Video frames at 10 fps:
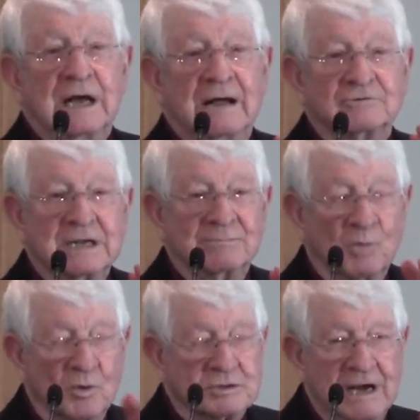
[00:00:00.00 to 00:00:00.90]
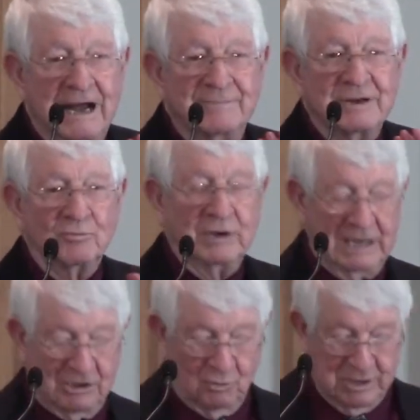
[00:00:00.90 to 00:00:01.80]
I'll take more time and
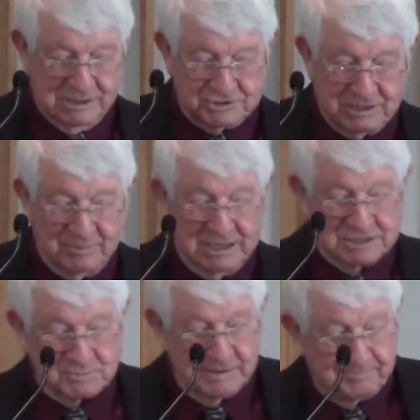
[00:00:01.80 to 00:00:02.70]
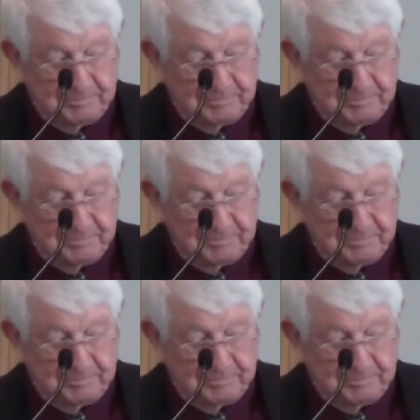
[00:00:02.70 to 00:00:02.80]
really go into some of this, but